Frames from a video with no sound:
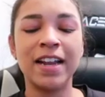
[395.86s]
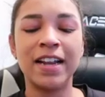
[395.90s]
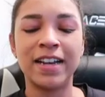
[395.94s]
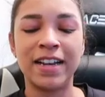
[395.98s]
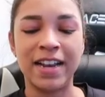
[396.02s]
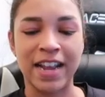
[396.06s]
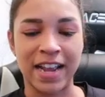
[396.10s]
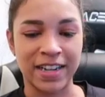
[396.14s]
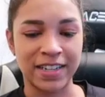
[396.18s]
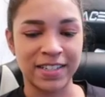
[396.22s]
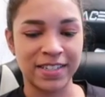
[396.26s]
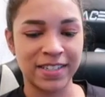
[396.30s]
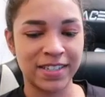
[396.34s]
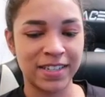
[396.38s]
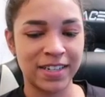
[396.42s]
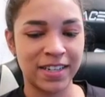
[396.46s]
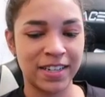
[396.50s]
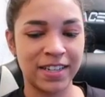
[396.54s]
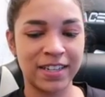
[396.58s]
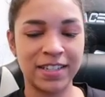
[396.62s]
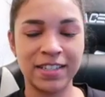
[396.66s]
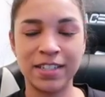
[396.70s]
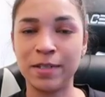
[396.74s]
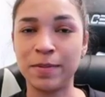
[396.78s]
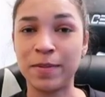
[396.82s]
Next,
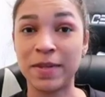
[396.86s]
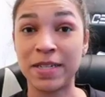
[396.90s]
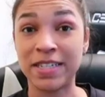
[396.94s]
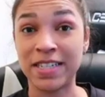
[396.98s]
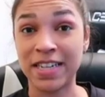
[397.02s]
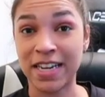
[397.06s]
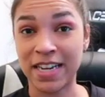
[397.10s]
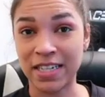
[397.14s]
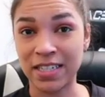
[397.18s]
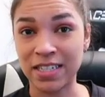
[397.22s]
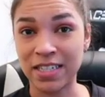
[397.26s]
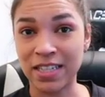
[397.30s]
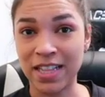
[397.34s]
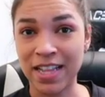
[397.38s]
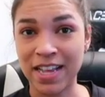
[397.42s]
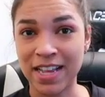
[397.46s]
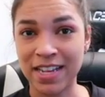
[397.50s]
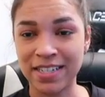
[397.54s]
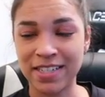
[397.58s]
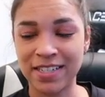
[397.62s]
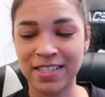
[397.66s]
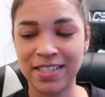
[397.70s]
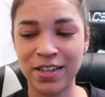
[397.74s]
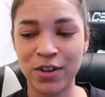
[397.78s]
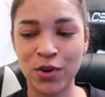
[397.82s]
this is my second to
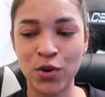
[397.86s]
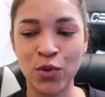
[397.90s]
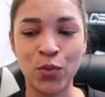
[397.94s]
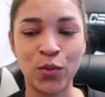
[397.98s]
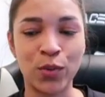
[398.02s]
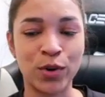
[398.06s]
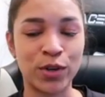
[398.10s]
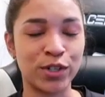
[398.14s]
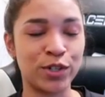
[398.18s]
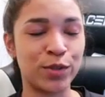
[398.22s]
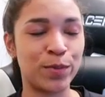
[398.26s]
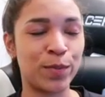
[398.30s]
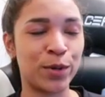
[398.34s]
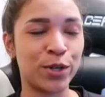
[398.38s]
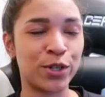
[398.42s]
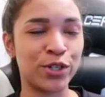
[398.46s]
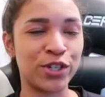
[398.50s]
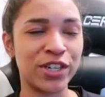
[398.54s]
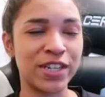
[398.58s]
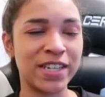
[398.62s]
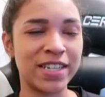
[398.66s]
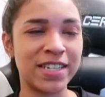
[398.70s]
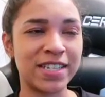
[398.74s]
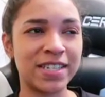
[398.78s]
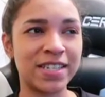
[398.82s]
last worst
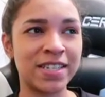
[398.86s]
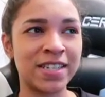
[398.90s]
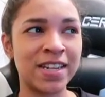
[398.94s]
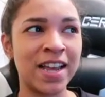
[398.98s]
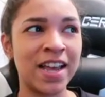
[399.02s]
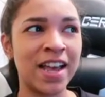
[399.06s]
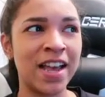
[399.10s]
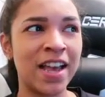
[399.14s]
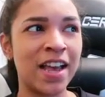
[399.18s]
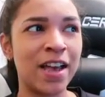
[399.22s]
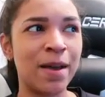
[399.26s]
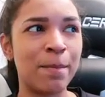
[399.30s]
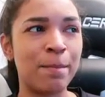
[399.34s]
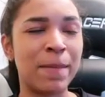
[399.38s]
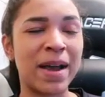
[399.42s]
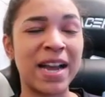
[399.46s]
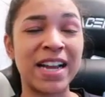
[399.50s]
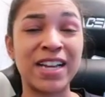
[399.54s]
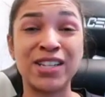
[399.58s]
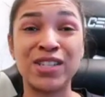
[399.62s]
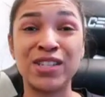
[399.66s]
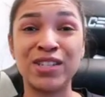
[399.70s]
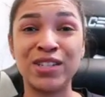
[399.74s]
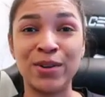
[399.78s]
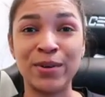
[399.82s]
purchase. My
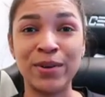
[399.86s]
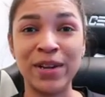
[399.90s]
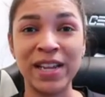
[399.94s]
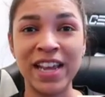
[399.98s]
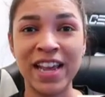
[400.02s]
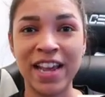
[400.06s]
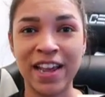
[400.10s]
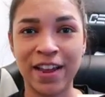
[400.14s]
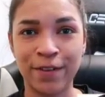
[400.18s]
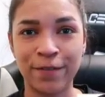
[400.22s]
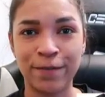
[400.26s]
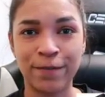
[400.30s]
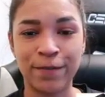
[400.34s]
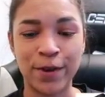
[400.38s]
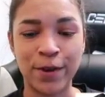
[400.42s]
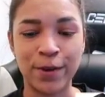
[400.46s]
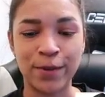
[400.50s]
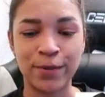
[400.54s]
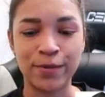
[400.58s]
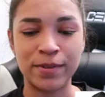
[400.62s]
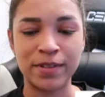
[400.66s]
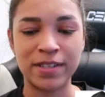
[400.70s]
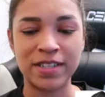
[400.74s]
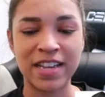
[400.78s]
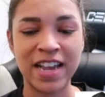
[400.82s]
Sony
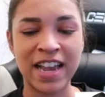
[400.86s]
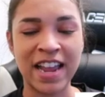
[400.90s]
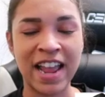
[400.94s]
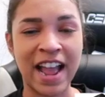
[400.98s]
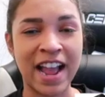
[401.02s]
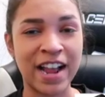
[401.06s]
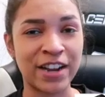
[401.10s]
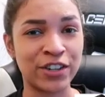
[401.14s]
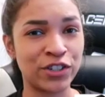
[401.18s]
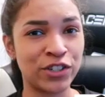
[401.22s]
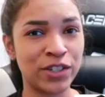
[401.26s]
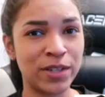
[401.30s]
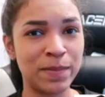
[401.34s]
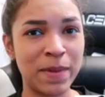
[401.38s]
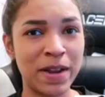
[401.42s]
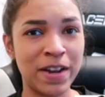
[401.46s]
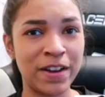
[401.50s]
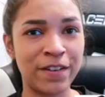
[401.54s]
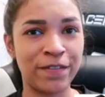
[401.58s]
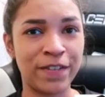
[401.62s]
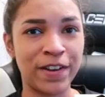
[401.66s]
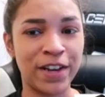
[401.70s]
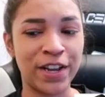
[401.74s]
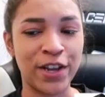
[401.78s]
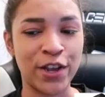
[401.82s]
headphones. I actually made
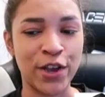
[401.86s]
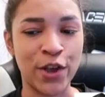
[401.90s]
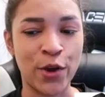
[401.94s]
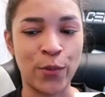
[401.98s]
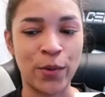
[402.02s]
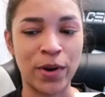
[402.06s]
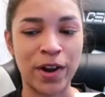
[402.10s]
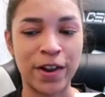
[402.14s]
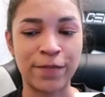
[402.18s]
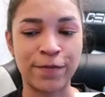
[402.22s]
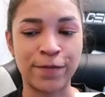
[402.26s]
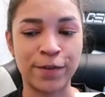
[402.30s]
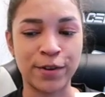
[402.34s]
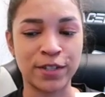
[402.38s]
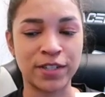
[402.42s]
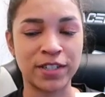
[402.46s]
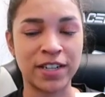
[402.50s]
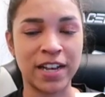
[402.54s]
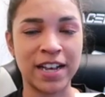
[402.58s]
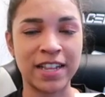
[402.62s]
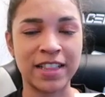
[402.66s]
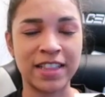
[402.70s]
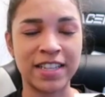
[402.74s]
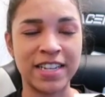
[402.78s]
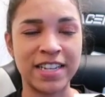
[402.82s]
a video when I first
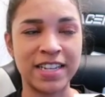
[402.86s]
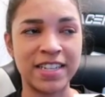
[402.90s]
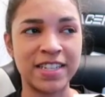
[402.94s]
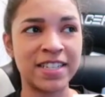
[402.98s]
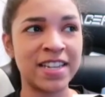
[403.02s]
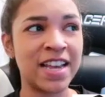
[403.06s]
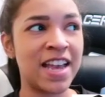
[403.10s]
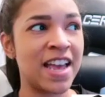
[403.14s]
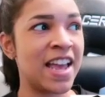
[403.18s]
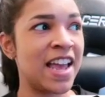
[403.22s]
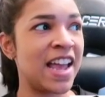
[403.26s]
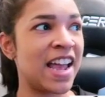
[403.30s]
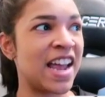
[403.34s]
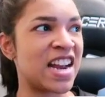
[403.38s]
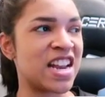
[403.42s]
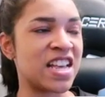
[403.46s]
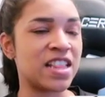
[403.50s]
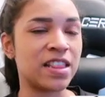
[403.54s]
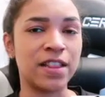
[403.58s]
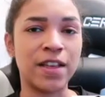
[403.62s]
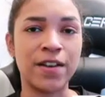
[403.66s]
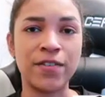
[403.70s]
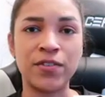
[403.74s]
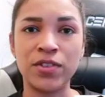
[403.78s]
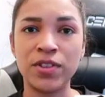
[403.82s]
got these, and I
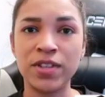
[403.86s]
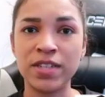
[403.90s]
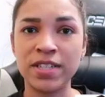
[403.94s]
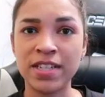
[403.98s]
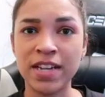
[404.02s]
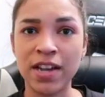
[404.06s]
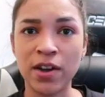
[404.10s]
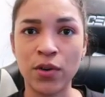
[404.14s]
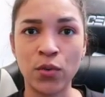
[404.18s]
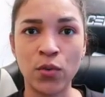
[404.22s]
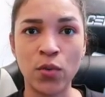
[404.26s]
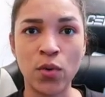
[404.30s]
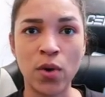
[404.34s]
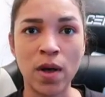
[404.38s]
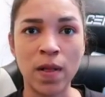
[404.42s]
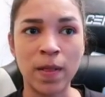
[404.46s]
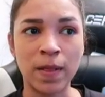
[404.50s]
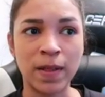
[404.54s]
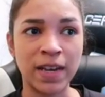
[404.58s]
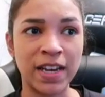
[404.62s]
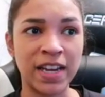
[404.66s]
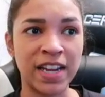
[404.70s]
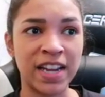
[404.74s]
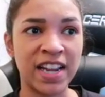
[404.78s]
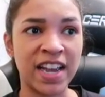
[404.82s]
loved the sound
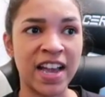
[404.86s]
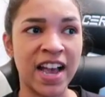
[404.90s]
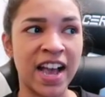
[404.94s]
quality.